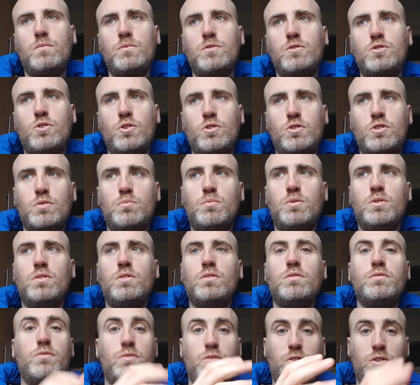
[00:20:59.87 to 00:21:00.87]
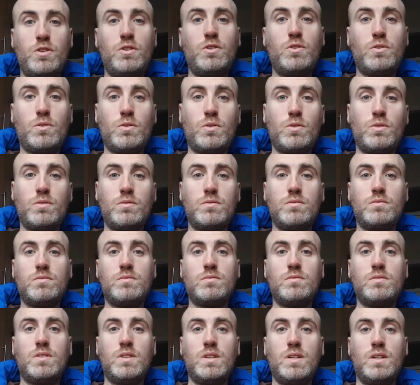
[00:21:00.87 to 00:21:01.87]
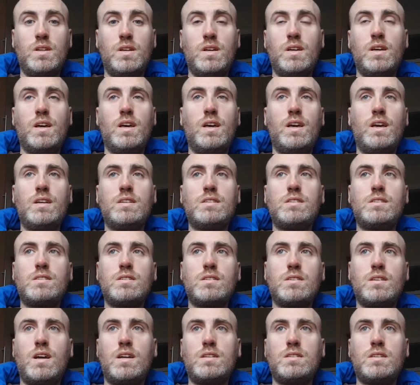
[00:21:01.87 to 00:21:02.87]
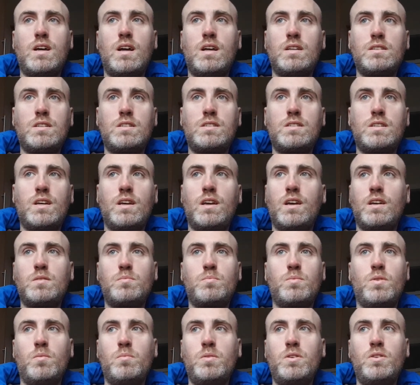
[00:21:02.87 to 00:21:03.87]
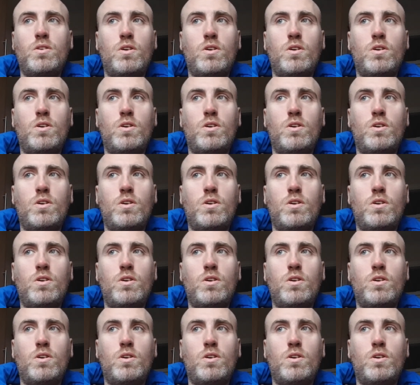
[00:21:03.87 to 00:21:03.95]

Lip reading: suitable for you. It's as I say, it's probably